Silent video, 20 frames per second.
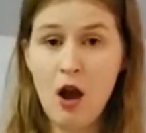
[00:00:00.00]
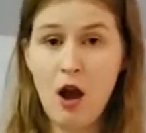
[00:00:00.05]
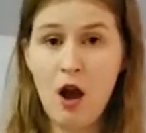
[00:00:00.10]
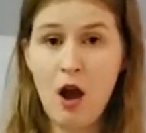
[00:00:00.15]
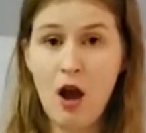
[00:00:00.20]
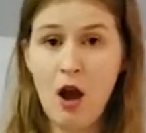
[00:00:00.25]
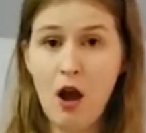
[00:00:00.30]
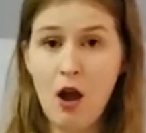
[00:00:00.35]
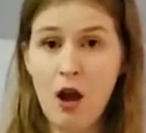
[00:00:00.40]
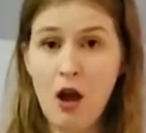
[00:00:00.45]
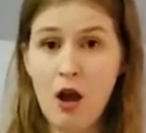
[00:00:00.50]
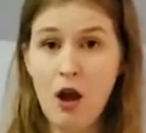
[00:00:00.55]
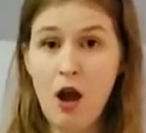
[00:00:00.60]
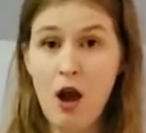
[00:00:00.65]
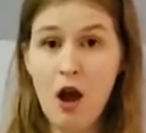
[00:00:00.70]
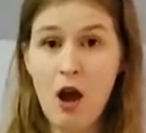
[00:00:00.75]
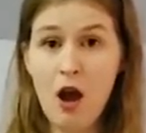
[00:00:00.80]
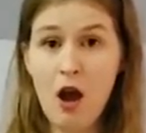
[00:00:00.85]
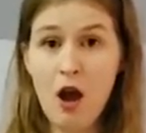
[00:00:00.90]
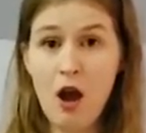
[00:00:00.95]
A,
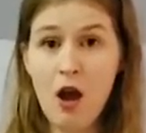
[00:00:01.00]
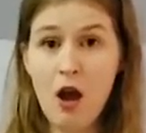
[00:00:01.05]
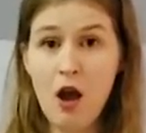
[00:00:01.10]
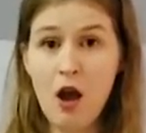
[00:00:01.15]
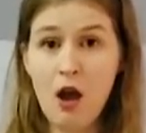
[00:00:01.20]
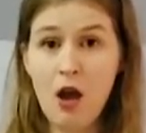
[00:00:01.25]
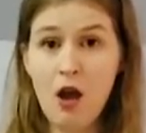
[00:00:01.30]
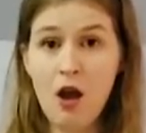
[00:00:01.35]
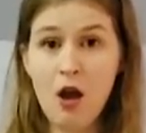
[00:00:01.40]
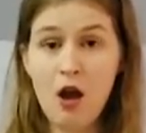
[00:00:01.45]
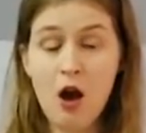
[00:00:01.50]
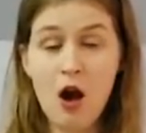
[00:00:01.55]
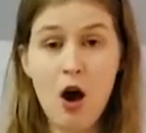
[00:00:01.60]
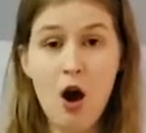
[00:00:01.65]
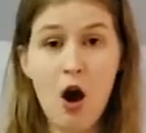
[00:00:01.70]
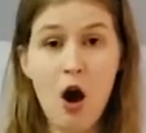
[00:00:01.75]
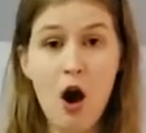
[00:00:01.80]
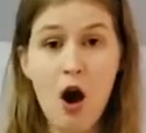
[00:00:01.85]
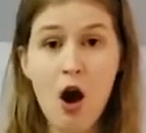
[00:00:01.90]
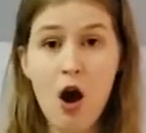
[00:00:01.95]

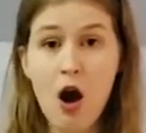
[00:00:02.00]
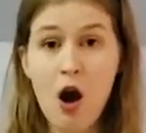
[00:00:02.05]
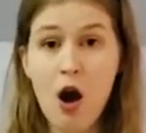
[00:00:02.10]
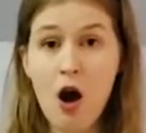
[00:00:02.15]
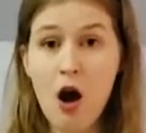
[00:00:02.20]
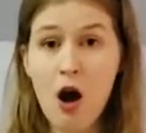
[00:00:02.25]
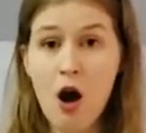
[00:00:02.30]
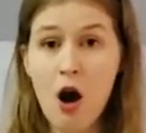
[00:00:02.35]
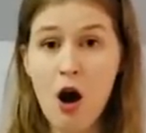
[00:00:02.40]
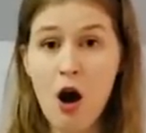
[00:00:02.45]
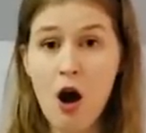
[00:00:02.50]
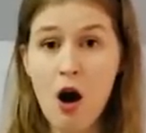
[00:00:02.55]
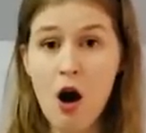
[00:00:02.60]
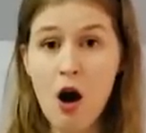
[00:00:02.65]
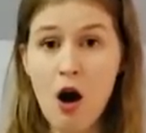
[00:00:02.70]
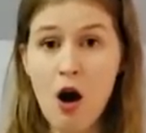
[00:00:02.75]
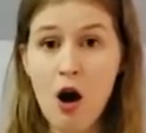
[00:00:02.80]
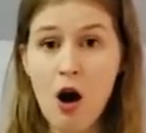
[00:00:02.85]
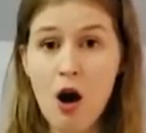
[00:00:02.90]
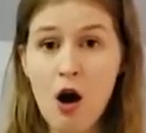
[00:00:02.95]

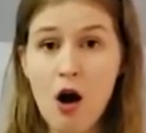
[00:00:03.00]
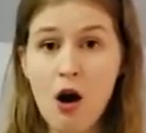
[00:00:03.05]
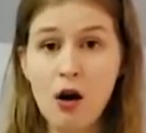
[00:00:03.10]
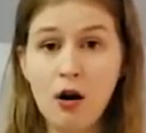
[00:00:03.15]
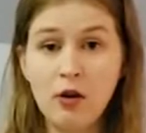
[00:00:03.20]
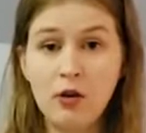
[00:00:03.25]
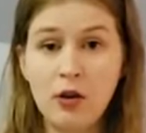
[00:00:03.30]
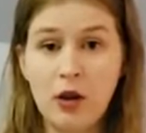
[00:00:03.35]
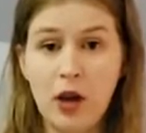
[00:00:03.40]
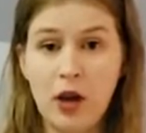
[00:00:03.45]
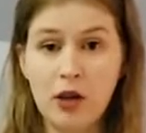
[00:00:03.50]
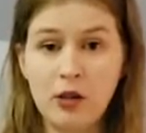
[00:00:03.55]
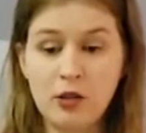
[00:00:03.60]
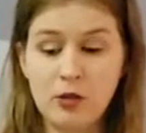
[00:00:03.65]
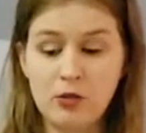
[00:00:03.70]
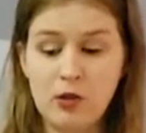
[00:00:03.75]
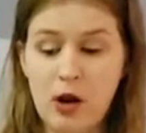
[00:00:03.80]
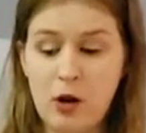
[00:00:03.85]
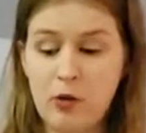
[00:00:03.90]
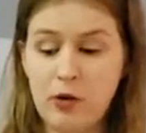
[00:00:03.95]
ah. Okay, so
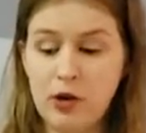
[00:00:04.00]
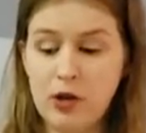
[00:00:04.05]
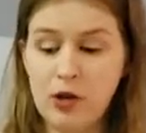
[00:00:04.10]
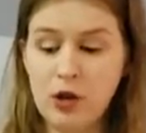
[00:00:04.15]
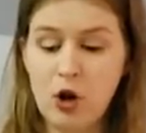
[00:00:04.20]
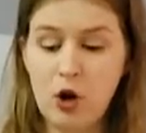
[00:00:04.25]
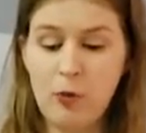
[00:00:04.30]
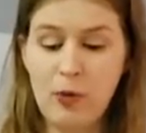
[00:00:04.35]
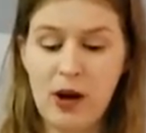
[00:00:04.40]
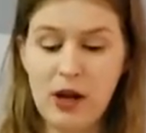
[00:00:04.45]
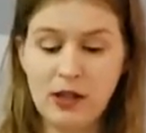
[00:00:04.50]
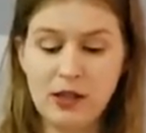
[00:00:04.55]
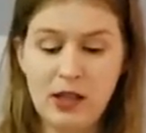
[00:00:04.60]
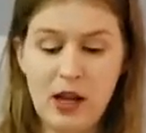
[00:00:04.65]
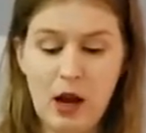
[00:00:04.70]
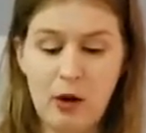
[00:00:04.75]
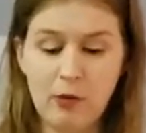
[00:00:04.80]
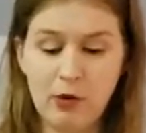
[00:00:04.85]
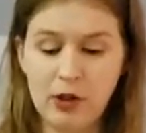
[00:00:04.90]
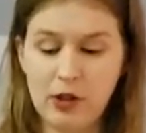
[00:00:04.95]
now we're going to go back
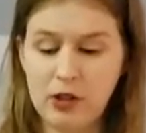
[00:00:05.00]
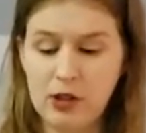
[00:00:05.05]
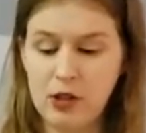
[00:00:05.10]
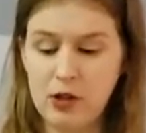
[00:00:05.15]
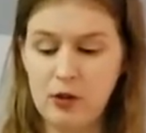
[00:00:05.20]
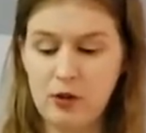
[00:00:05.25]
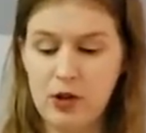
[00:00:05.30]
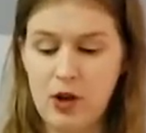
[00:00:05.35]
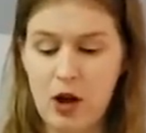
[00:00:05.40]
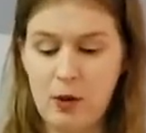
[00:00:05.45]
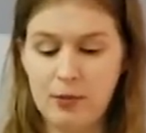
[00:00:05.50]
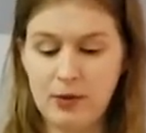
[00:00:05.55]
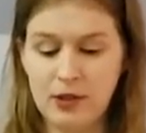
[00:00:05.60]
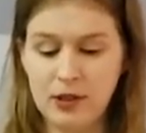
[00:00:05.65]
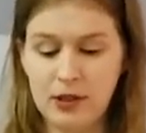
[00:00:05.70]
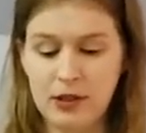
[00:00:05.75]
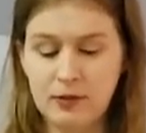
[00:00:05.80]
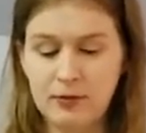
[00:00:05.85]
down. We're going to go the opposite.